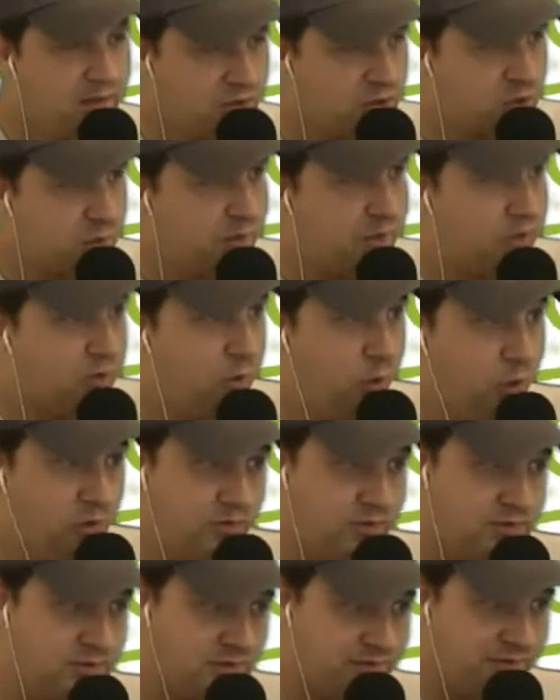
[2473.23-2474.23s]
So it's pretty
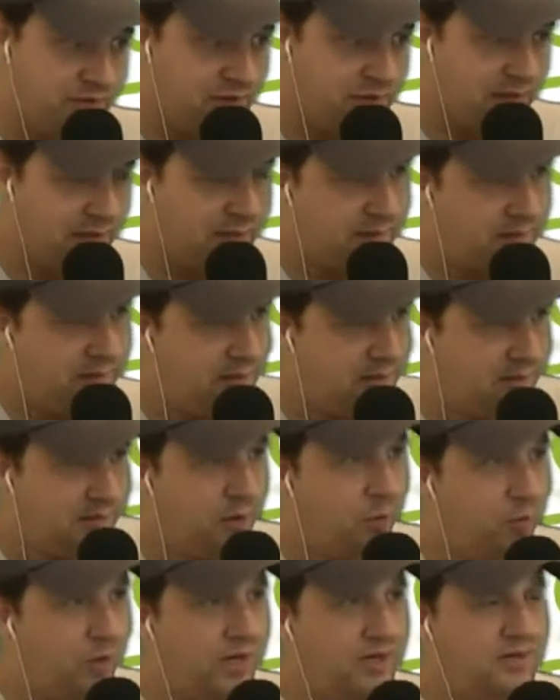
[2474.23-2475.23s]
cool if you're like, you
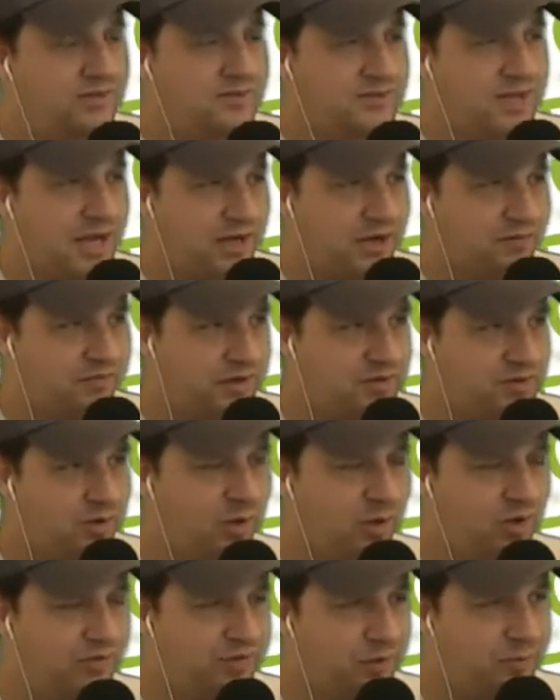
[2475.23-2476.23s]
don't want to sacrifice
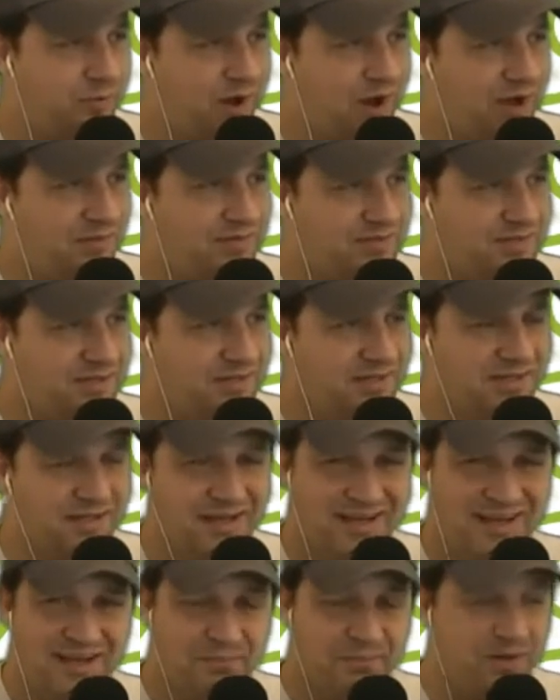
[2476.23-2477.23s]
all of your privacy,
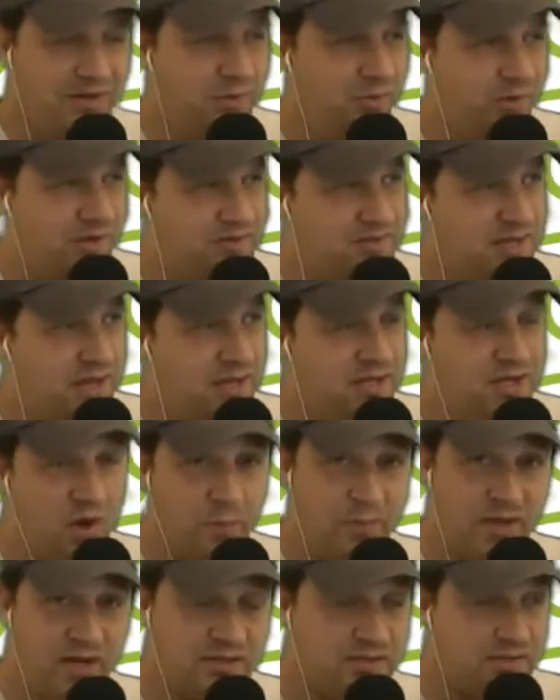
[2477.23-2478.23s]
but you want to say,
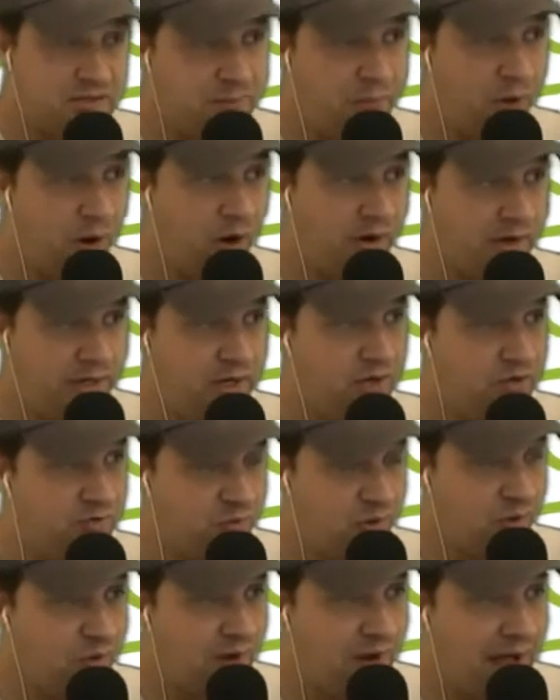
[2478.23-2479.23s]
meet us at the party.
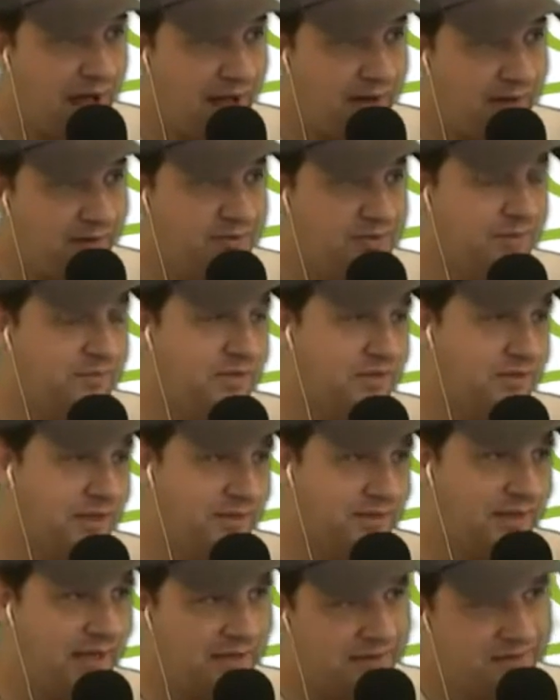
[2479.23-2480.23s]
Here's where we're at, or something
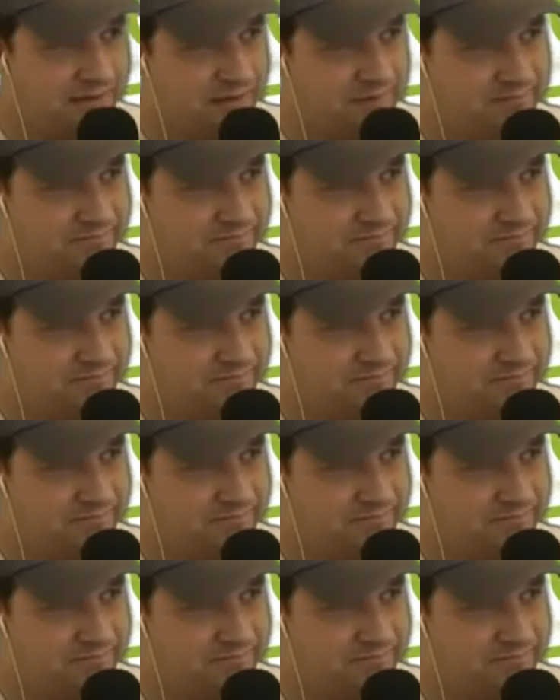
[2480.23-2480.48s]
like that,